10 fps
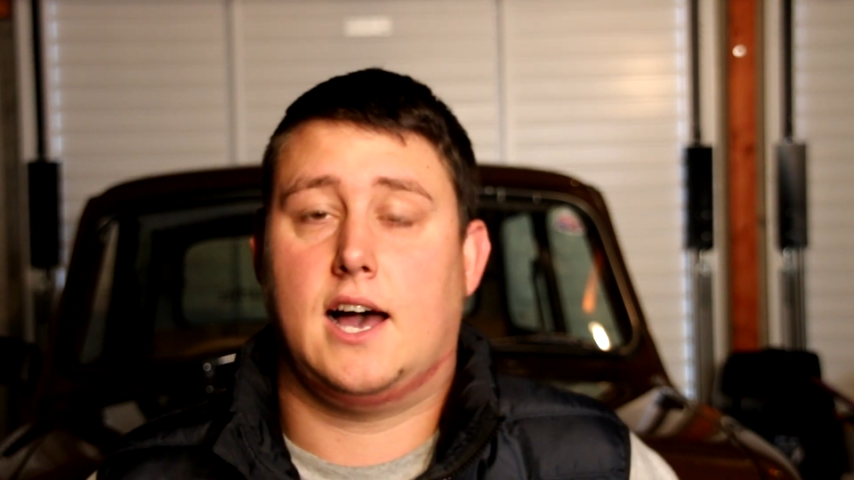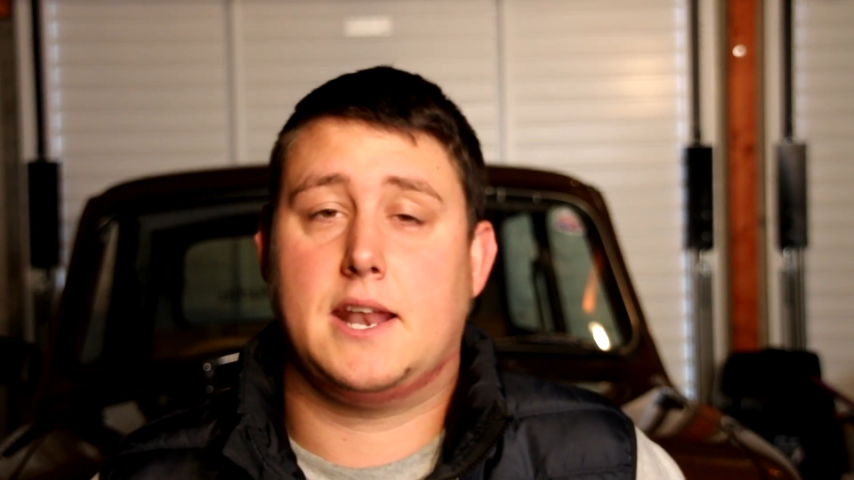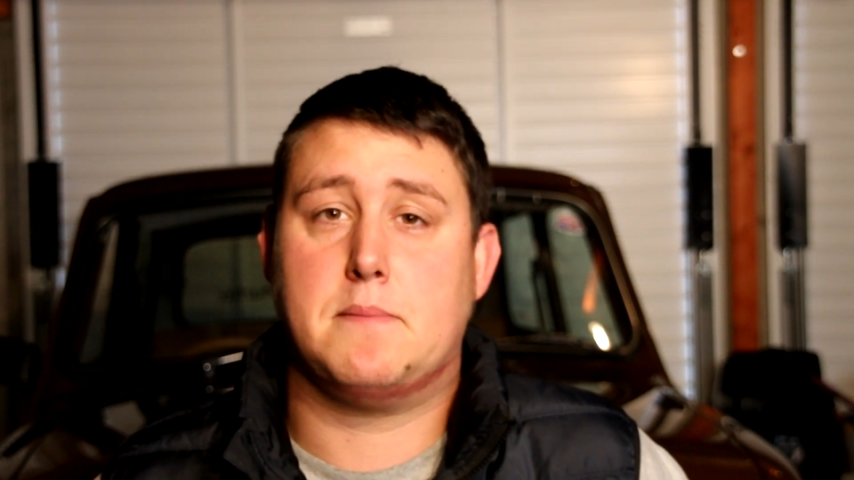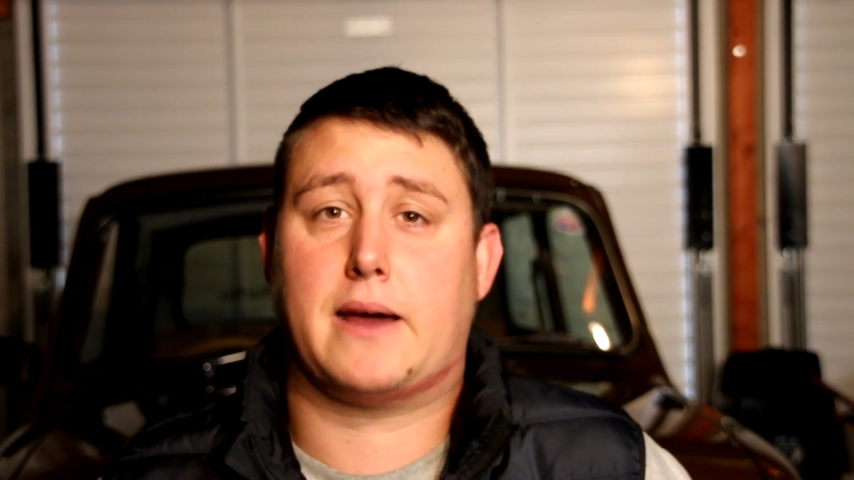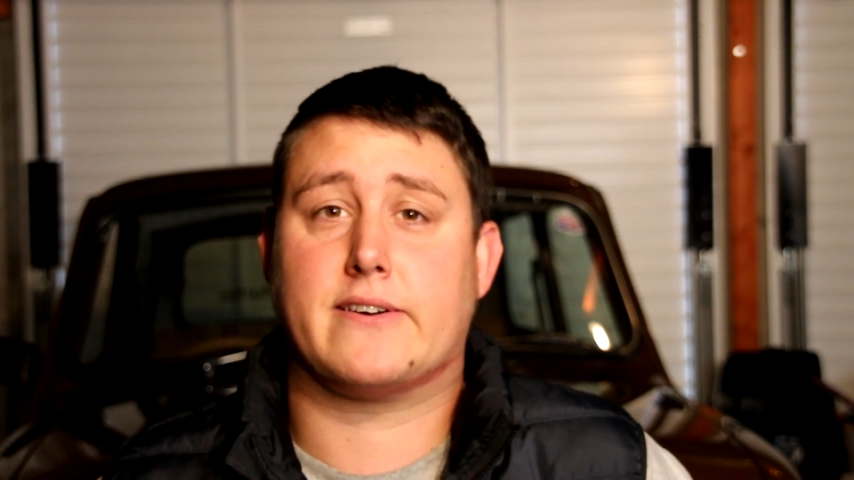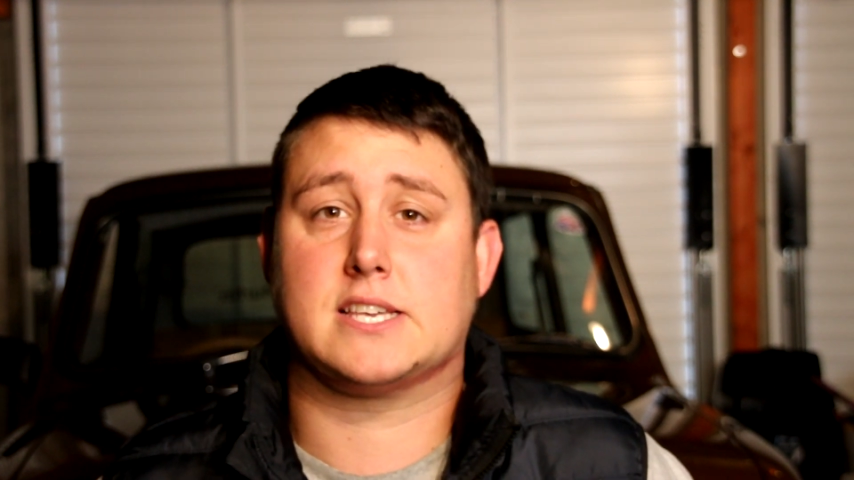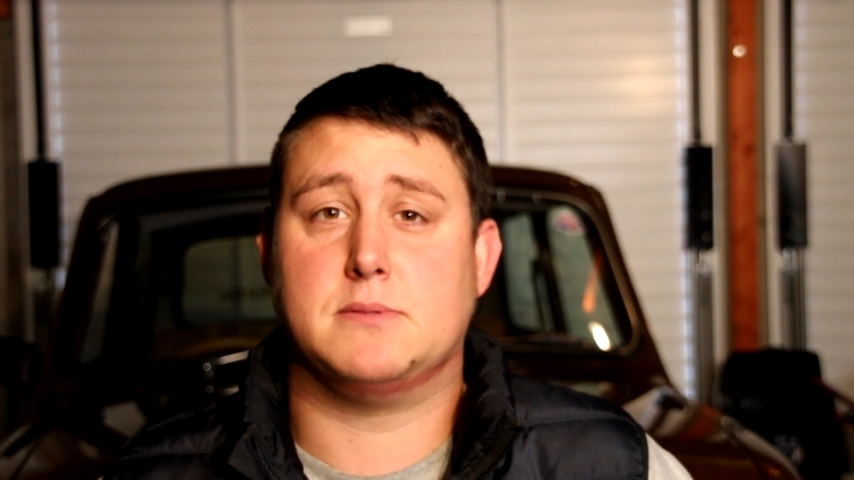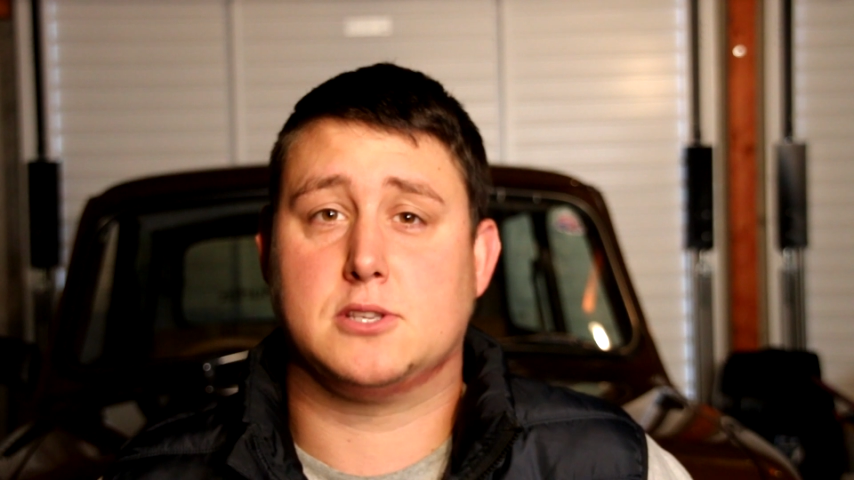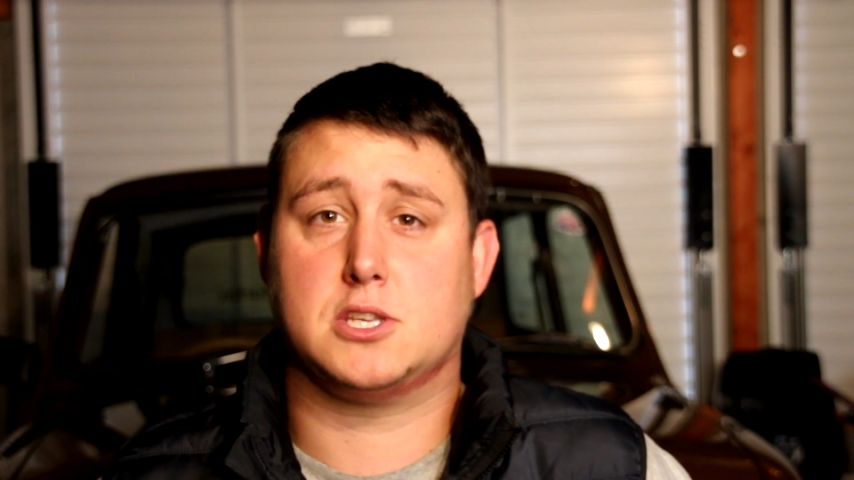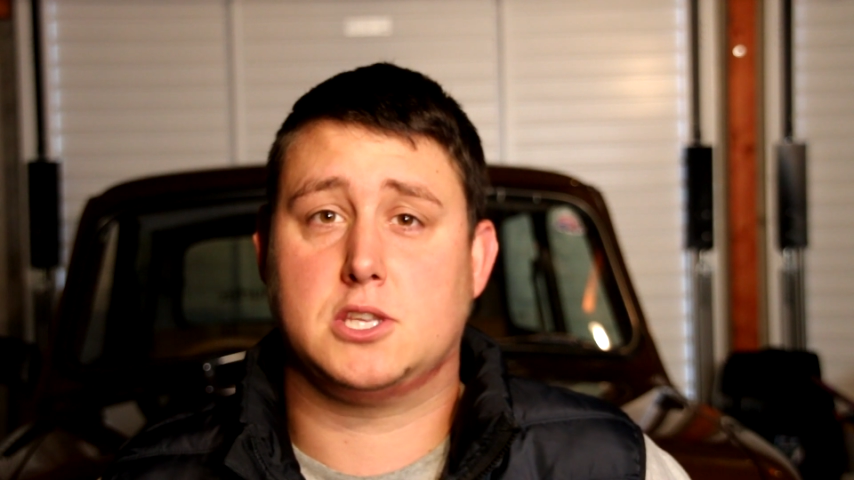
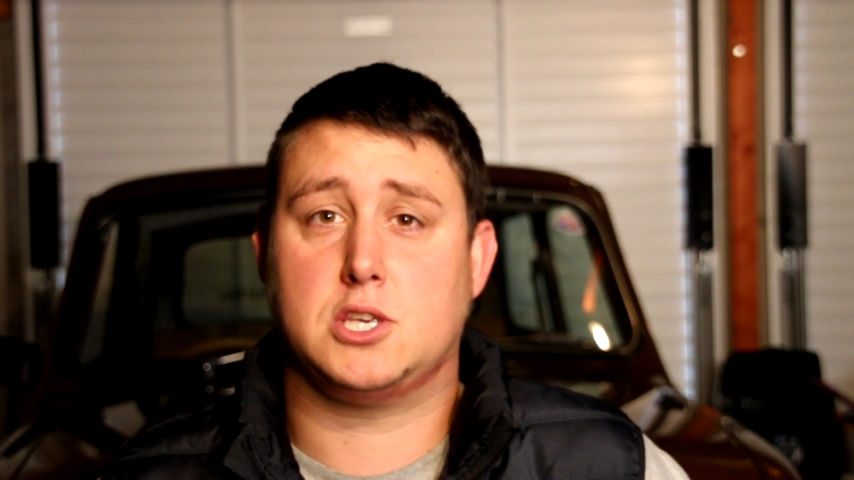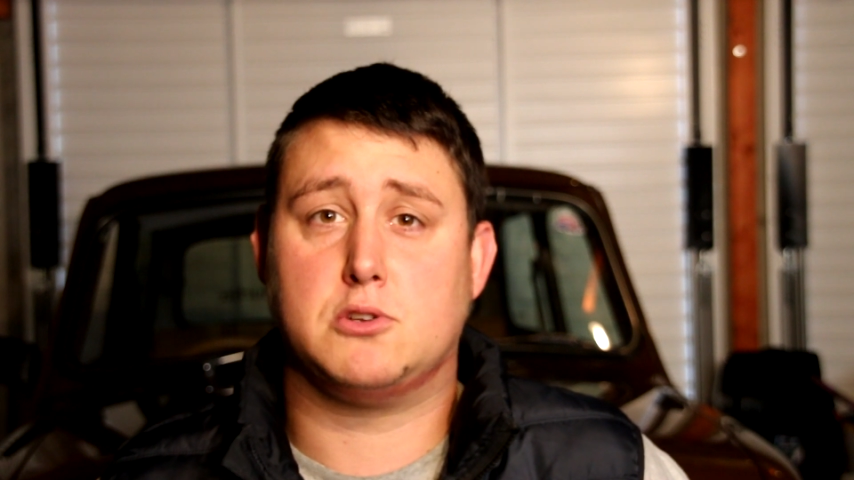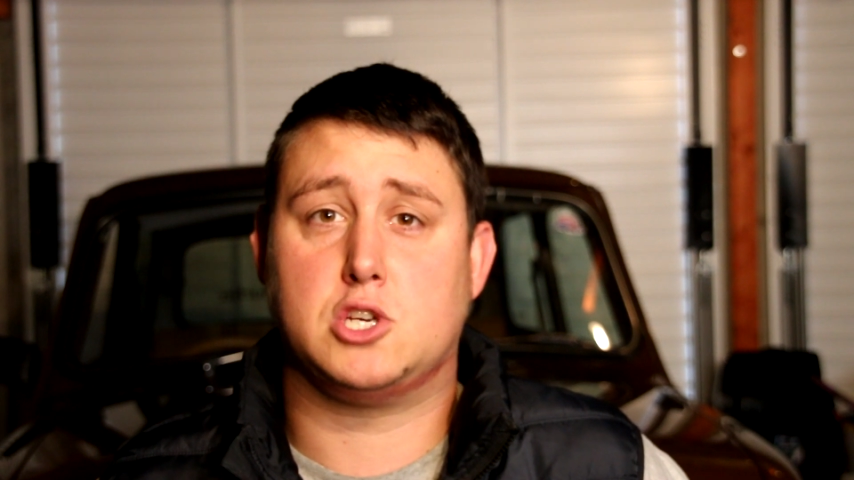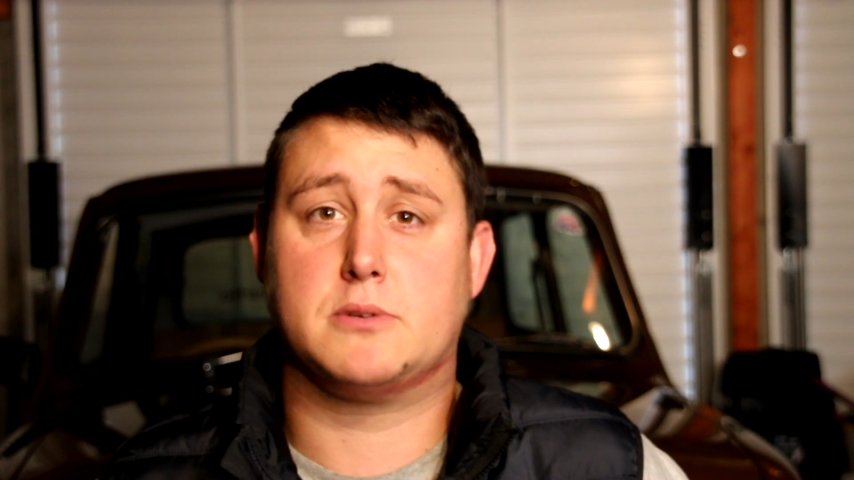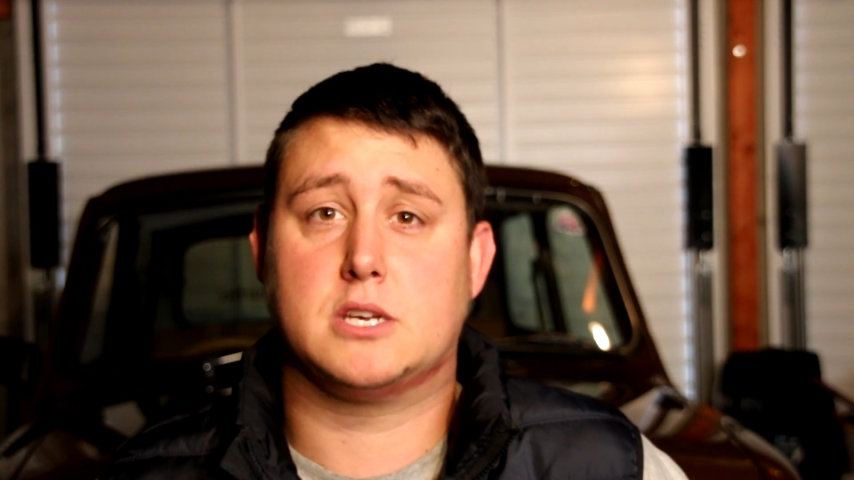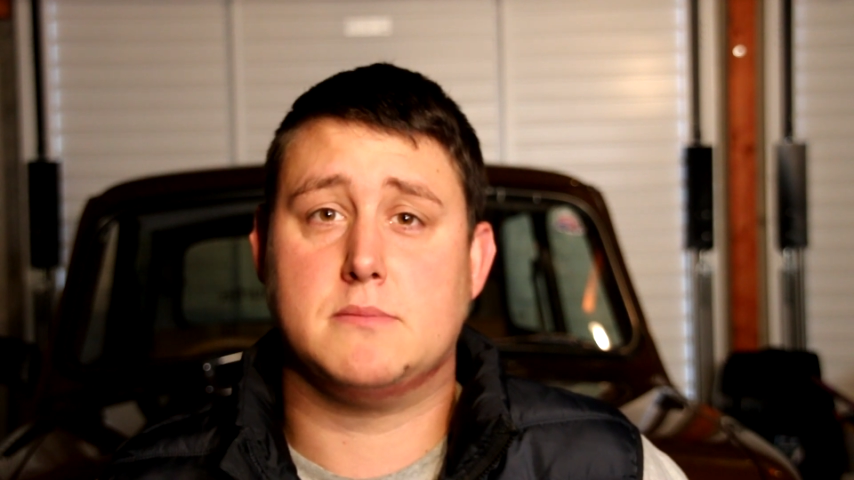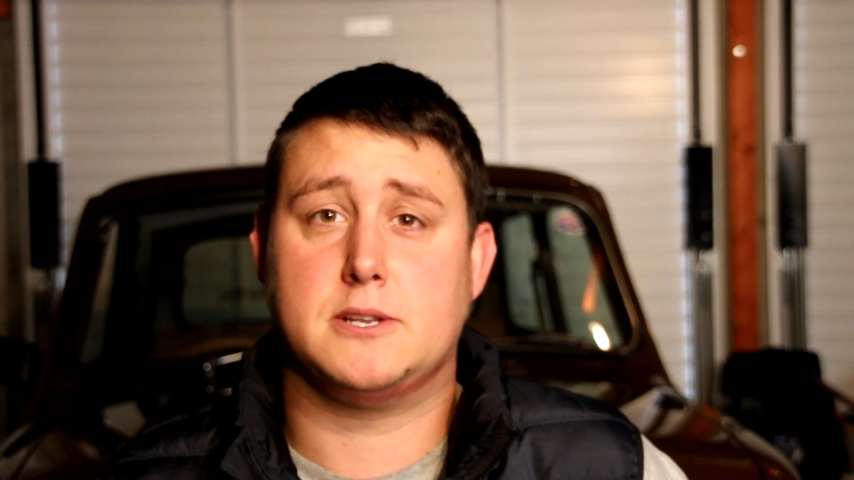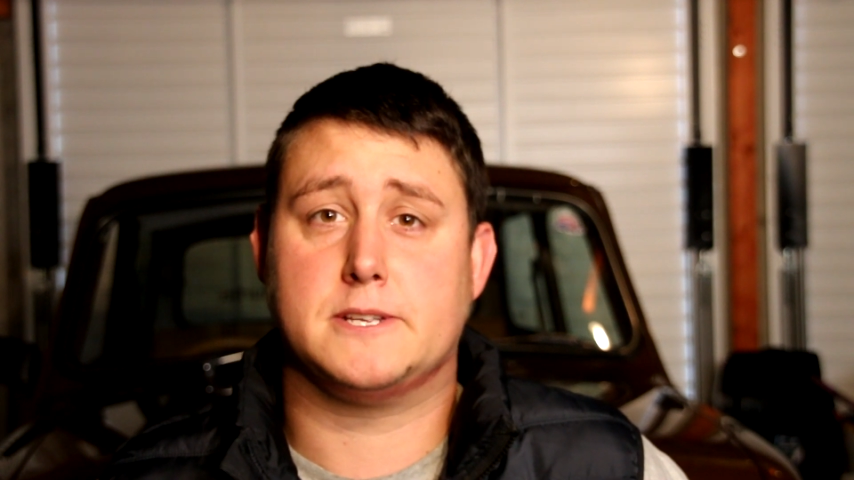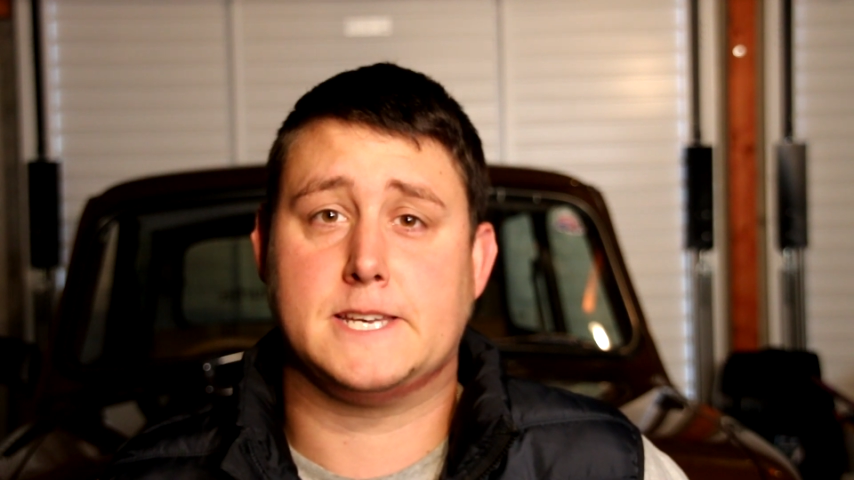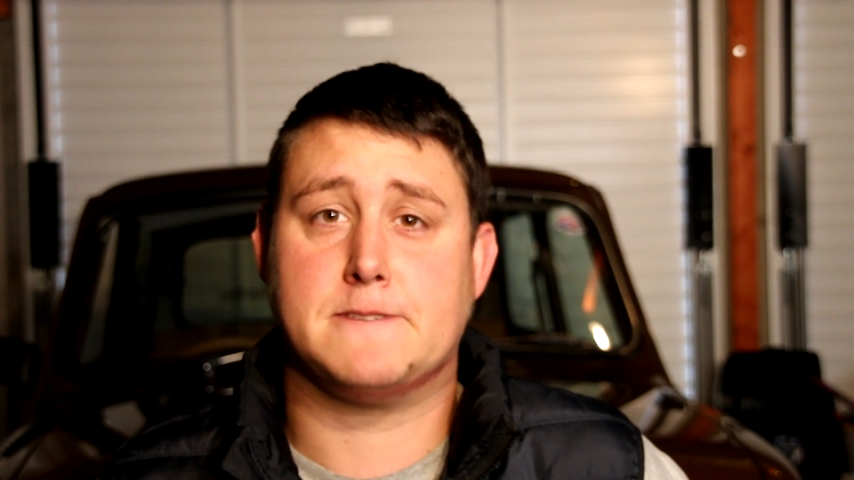embarrassment to the YouTube
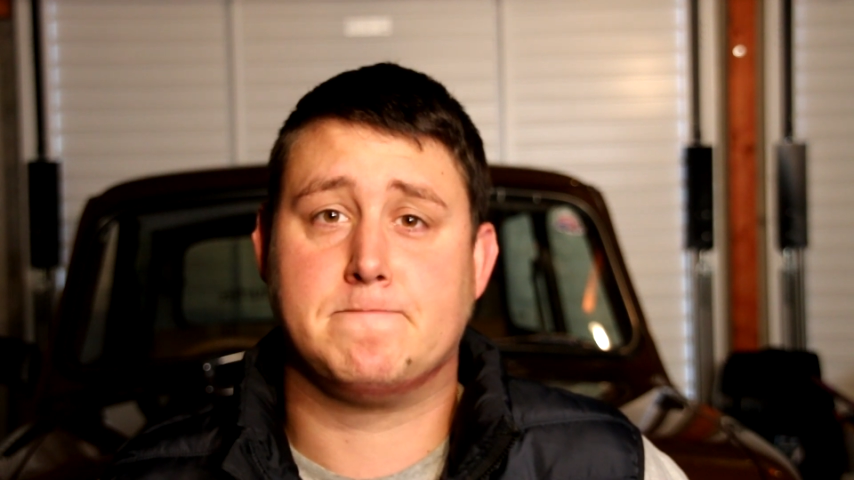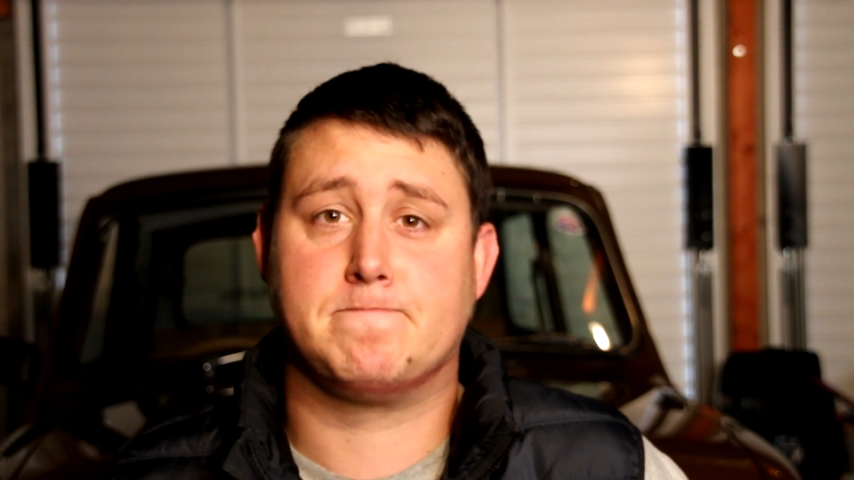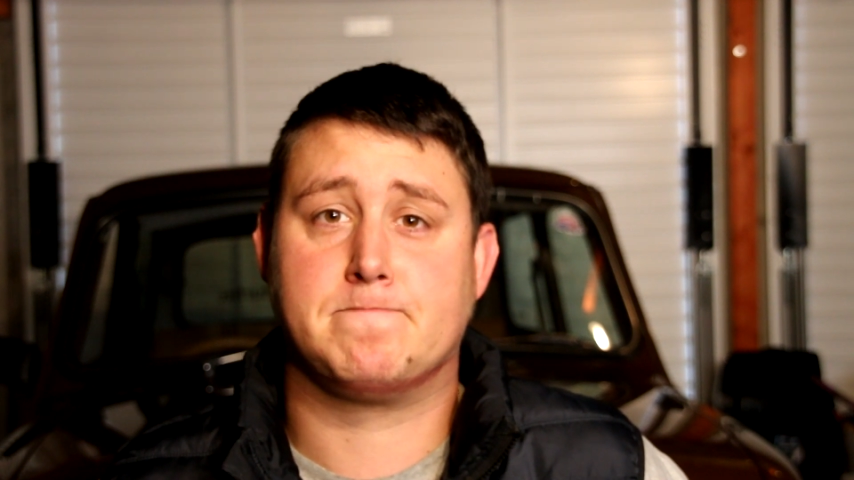community.